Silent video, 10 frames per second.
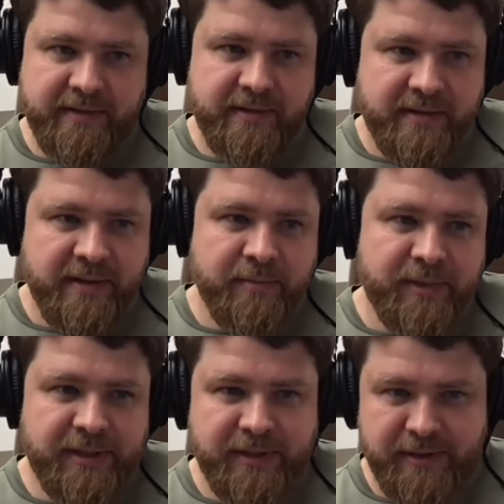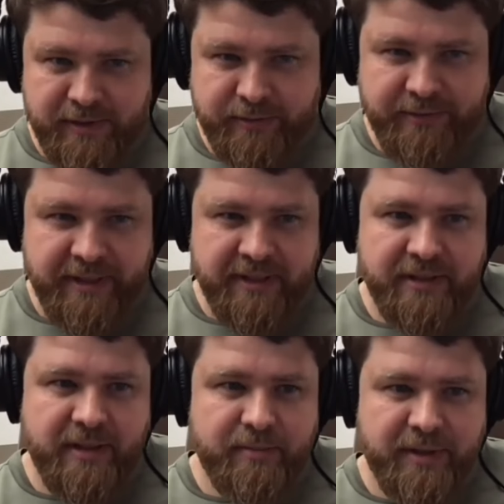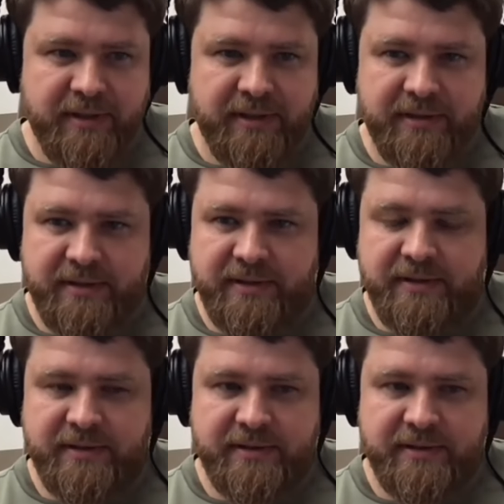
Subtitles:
Yeah, this is a completely Ukrainian company.